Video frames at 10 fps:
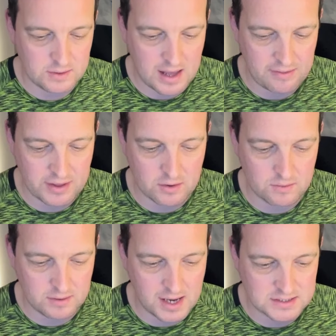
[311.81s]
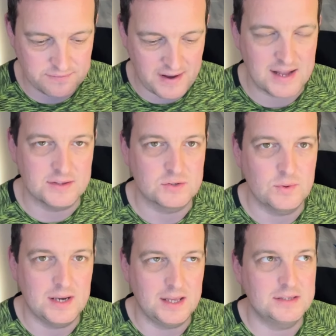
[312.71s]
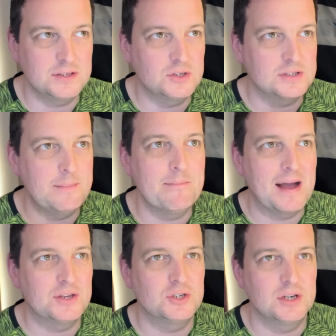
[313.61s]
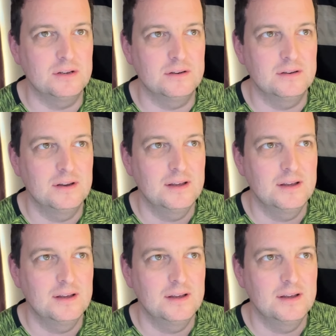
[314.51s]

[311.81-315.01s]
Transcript: I think as fans we need to just imagine...